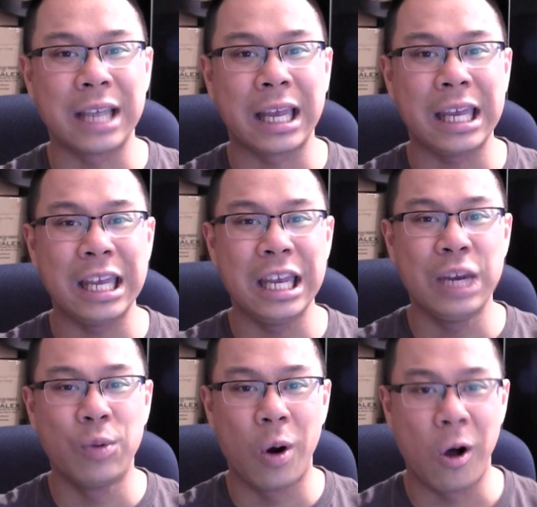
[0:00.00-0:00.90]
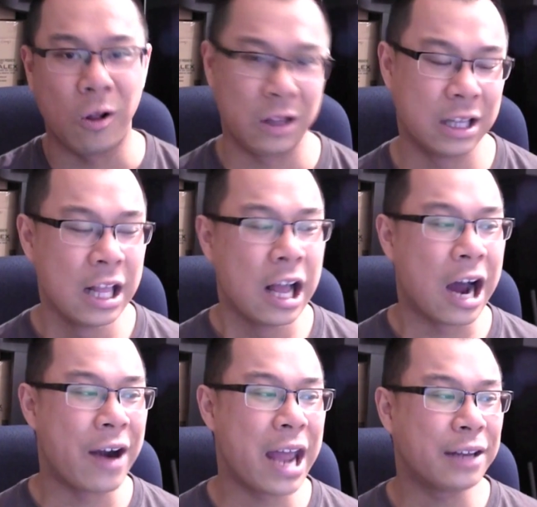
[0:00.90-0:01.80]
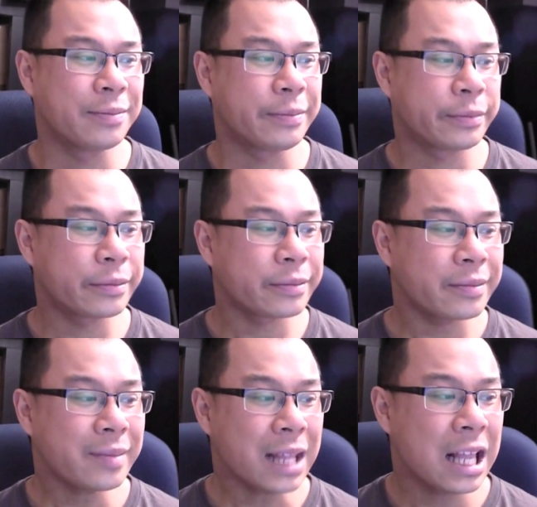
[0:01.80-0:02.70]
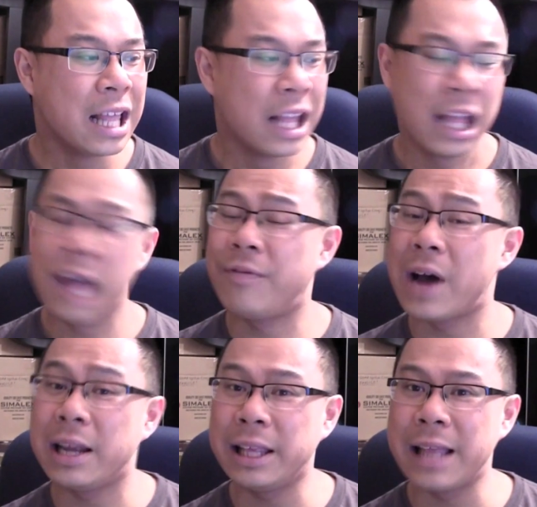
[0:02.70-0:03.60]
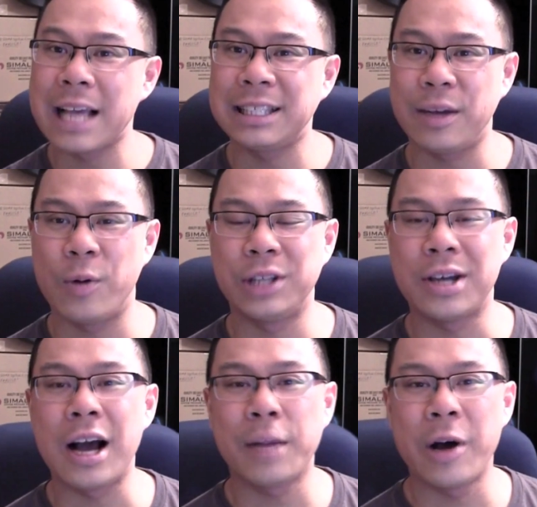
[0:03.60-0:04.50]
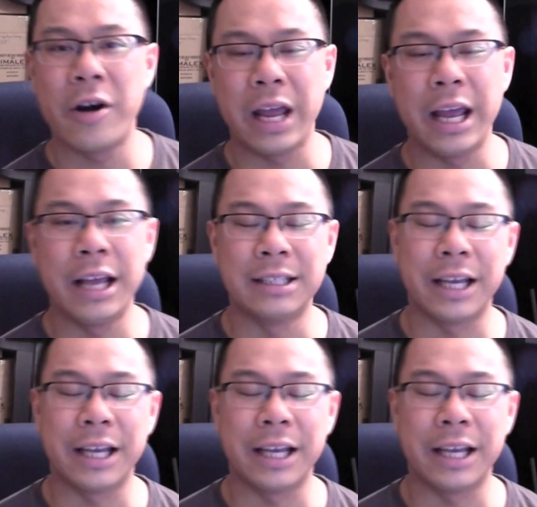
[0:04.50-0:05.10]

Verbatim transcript: key role. All right? And finally, last thing I want to talk about is